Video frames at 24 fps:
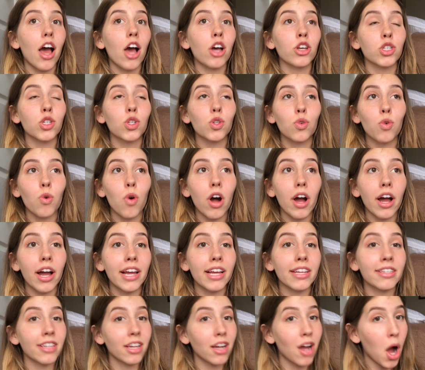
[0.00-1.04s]
A
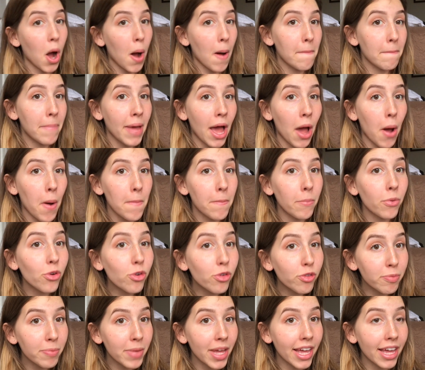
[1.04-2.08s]
squat is a compound
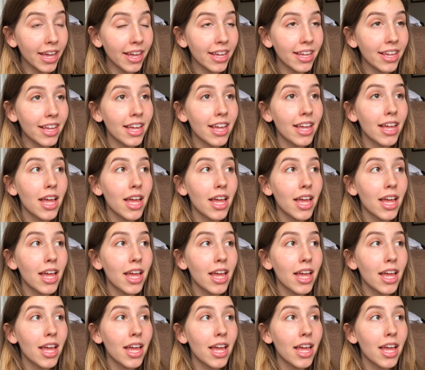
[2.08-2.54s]
movement,